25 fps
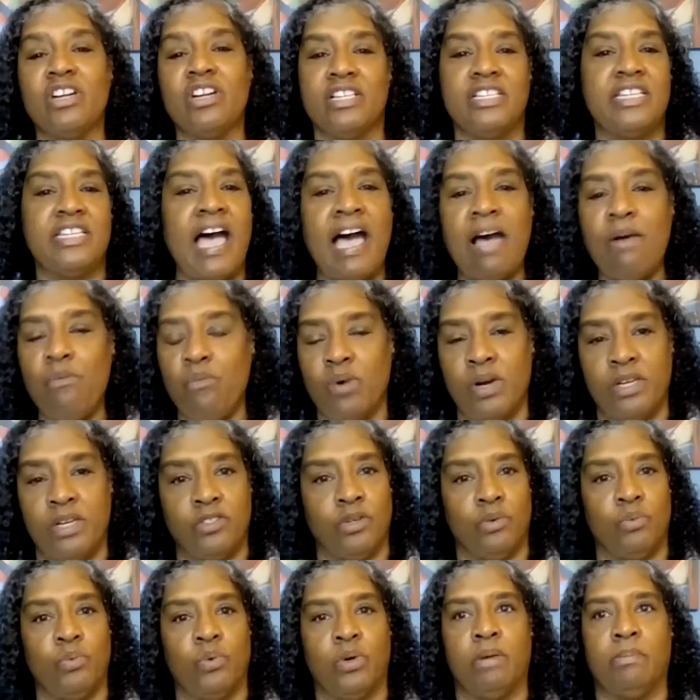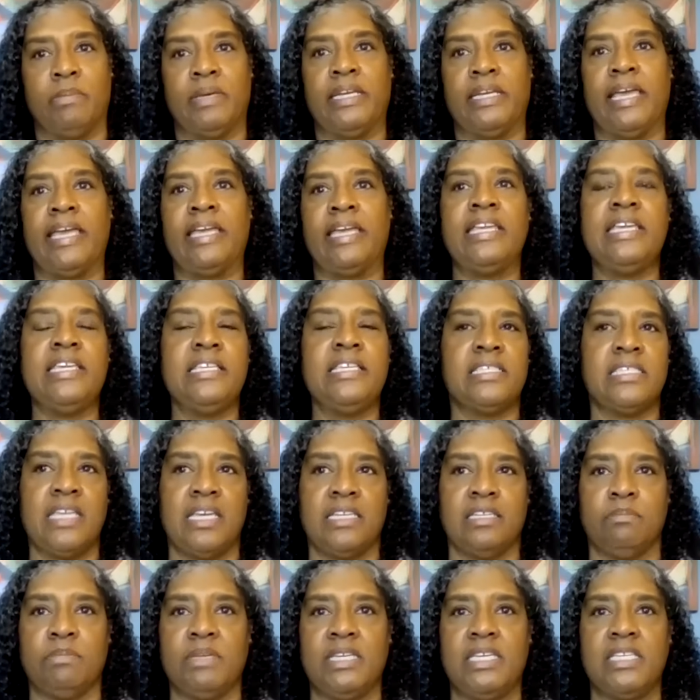You are not Wonder Woman. And he
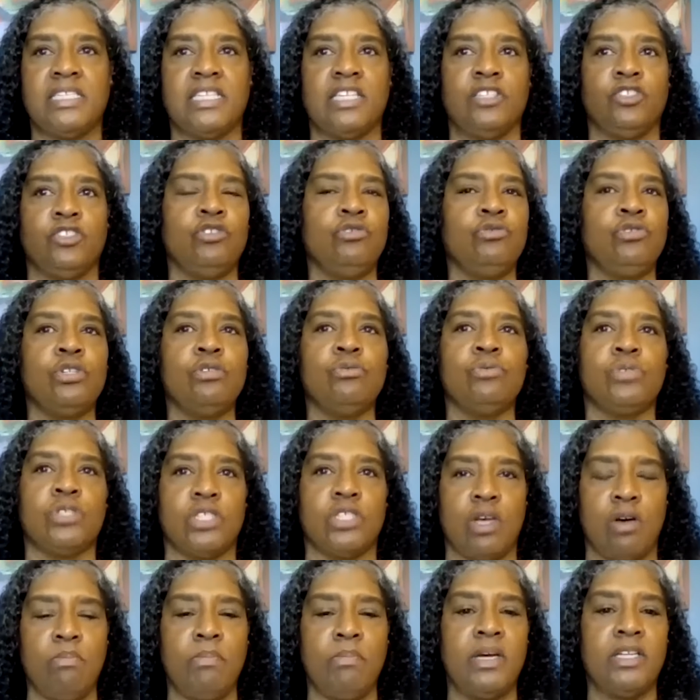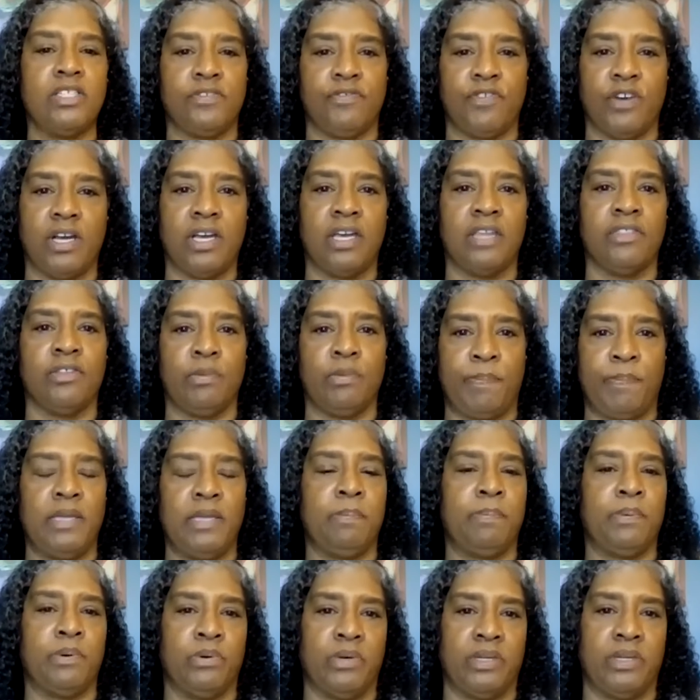said to me, he said, you do so much for other
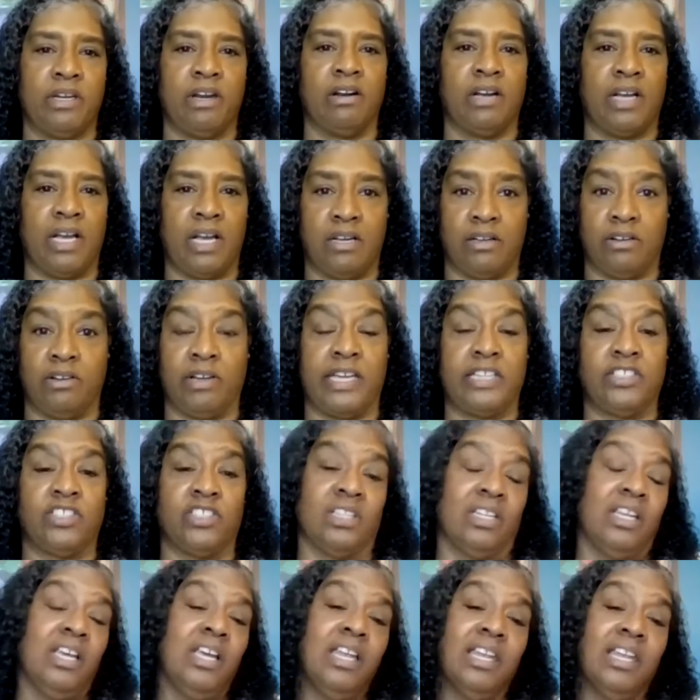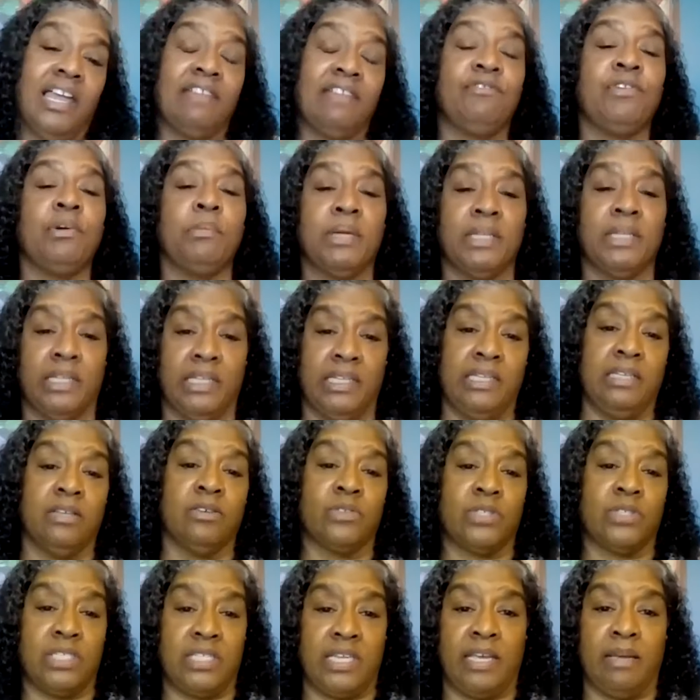people in our congregation, like from a
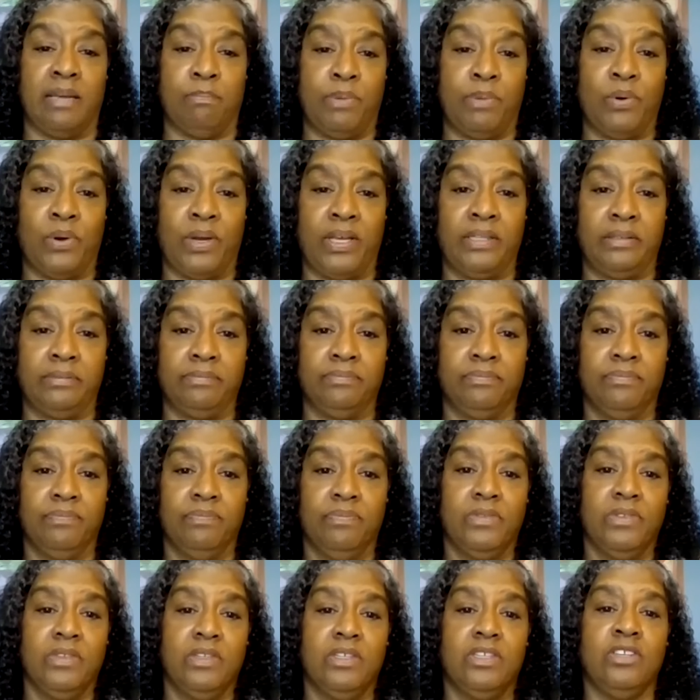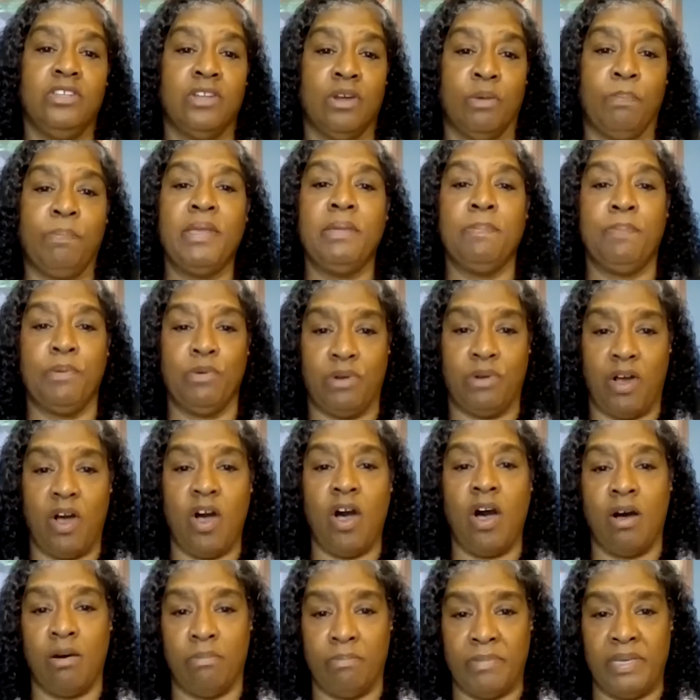legal standpoint. You know, people
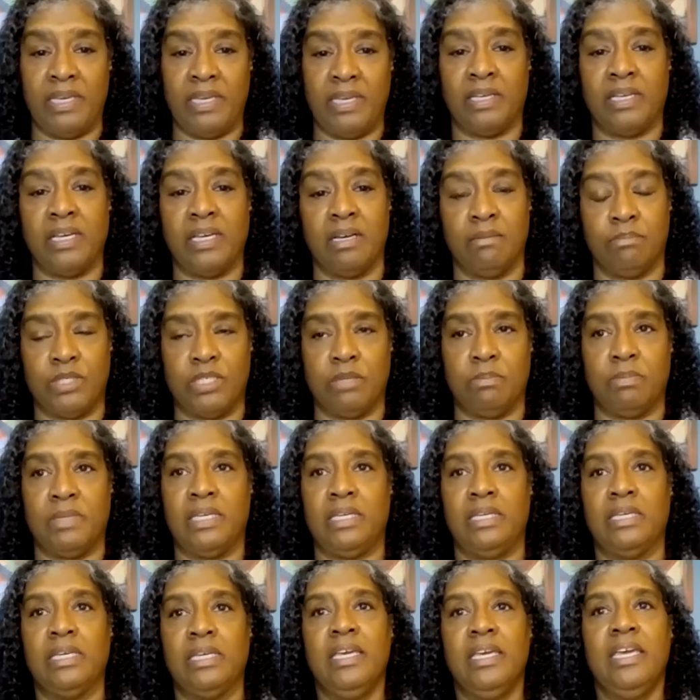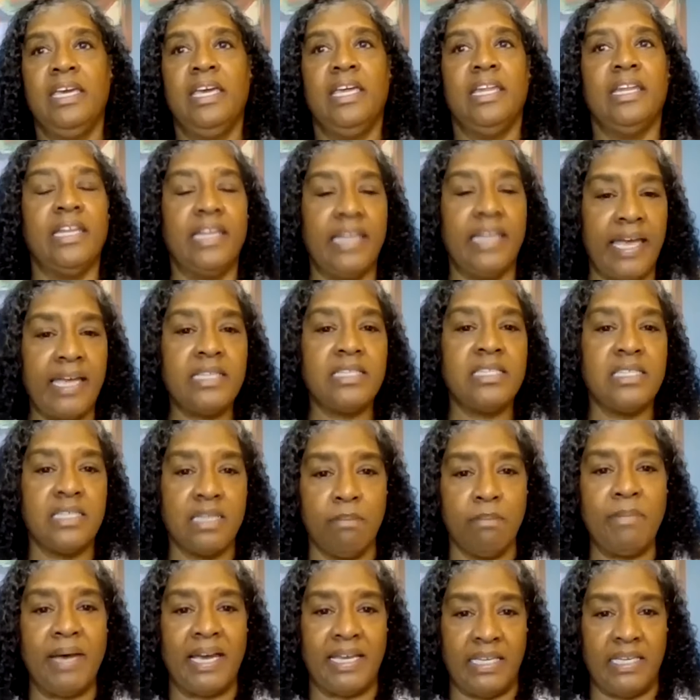call me and come to me. Let
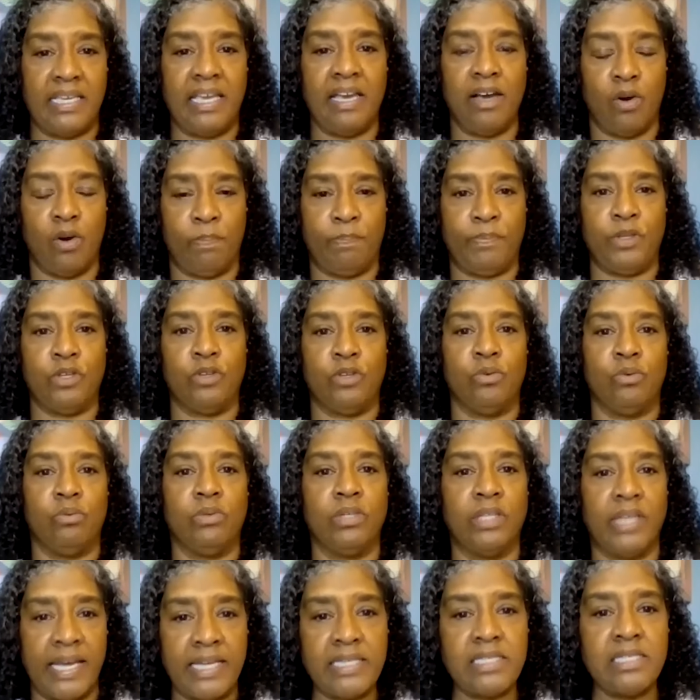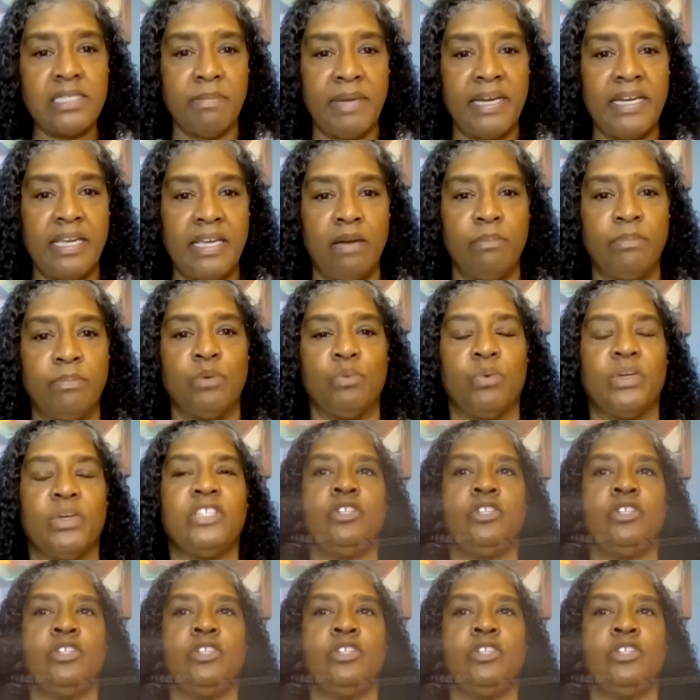somebody help you. Let somebody help you.